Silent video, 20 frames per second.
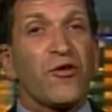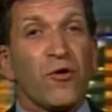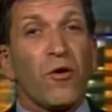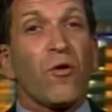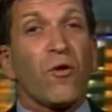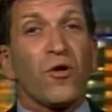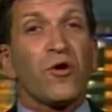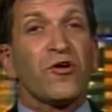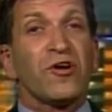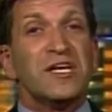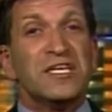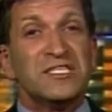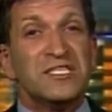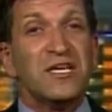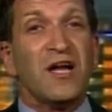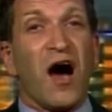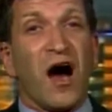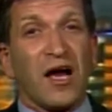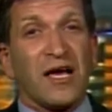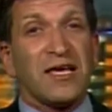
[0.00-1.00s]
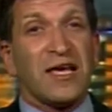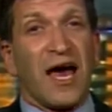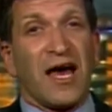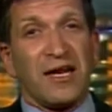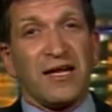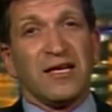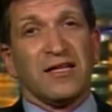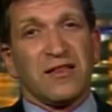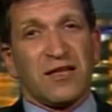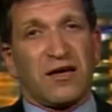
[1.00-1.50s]
other order is not
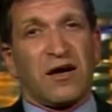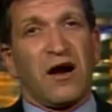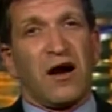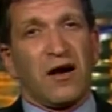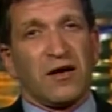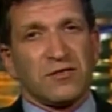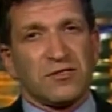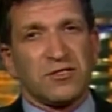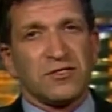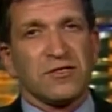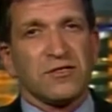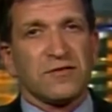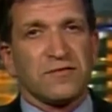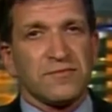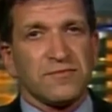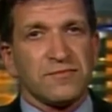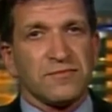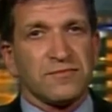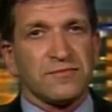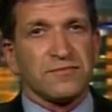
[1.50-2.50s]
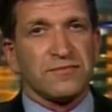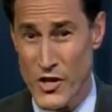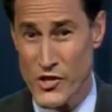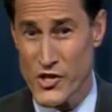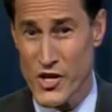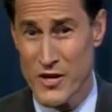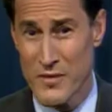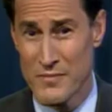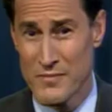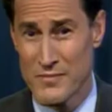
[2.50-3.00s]
yet in the cards. Is it
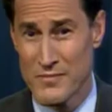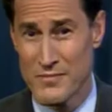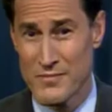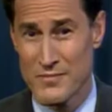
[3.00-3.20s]
Russia?